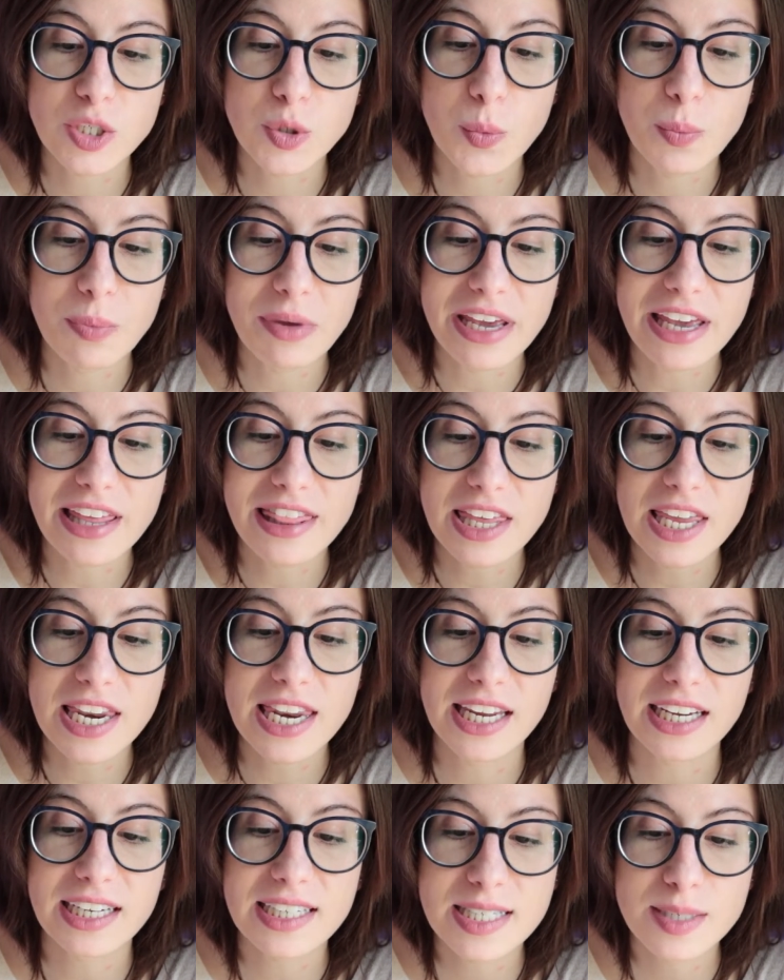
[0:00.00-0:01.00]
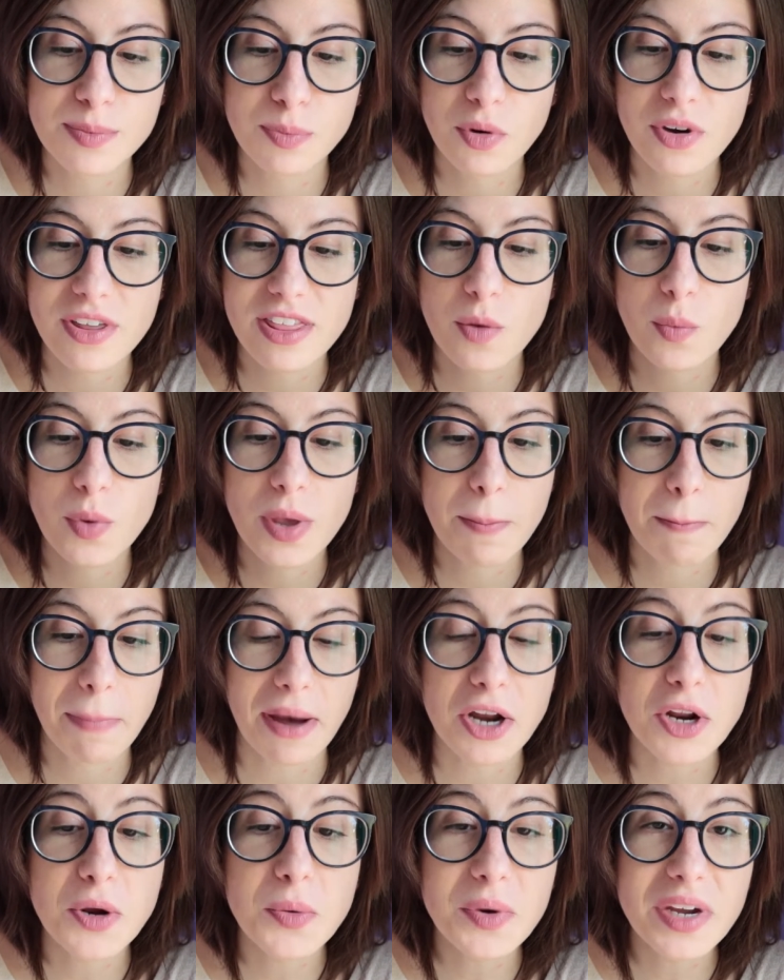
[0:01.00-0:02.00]
to be the next book that we
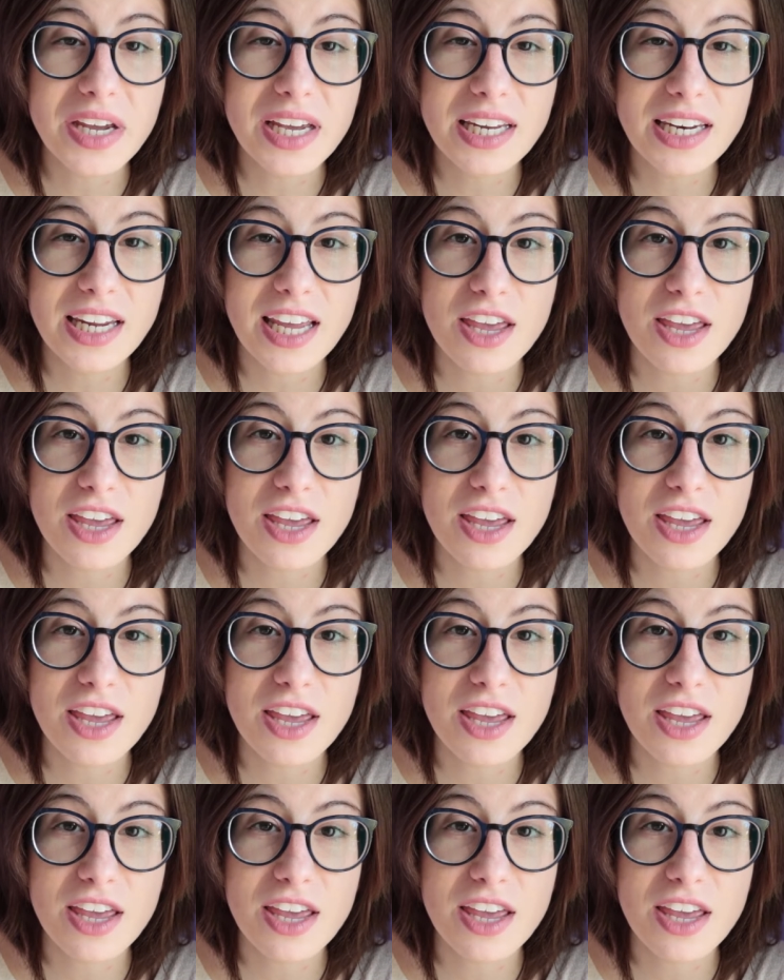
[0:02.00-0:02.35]
buddy read,